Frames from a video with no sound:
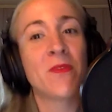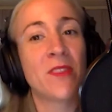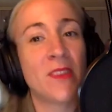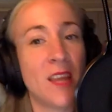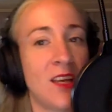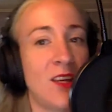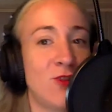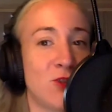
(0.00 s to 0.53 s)

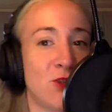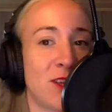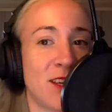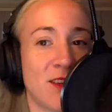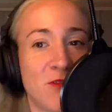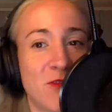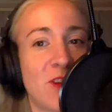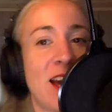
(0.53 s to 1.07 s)
Thank you, Julia,
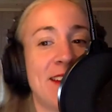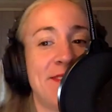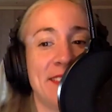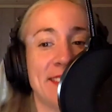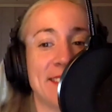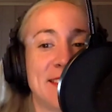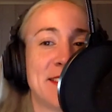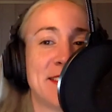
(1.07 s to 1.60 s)
for having
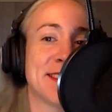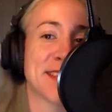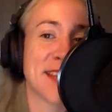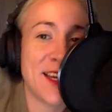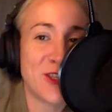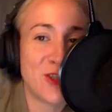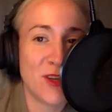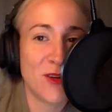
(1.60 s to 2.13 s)
this
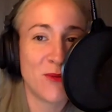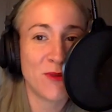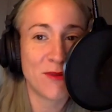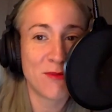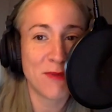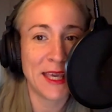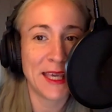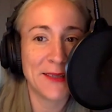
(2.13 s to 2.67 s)
discussion with
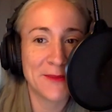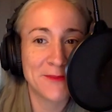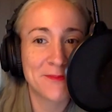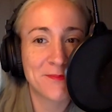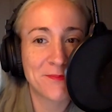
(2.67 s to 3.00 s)
me.